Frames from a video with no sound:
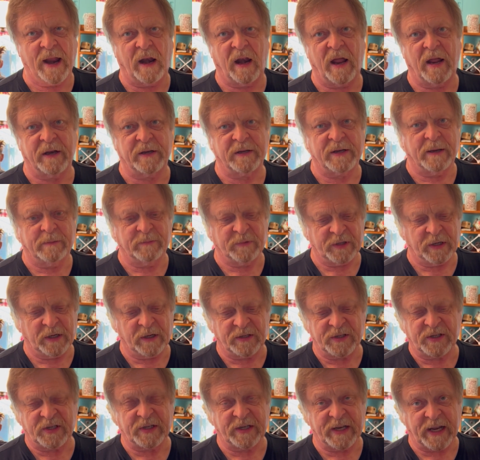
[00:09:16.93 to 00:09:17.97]
a lot of times it'll
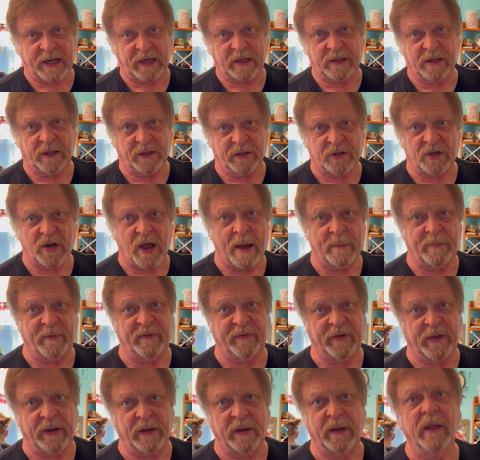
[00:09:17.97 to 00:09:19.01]
stick to the top
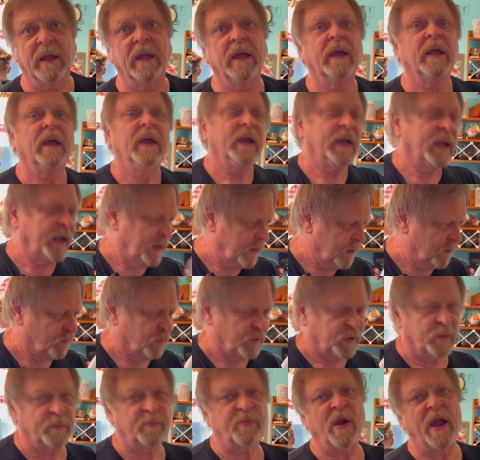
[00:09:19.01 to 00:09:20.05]
of it, and then
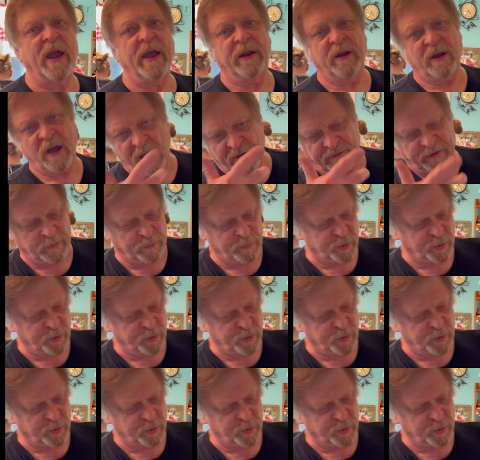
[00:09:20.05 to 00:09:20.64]
when you pry it off, you